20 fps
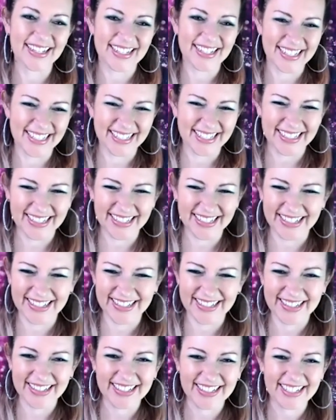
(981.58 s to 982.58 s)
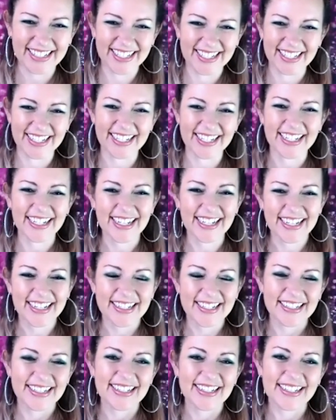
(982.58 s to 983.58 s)

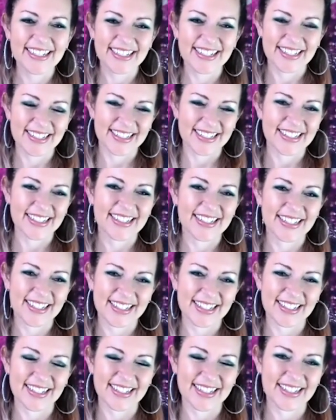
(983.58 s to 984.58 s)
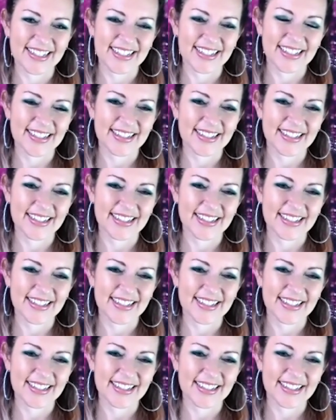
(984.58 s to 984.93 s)
(not speaking)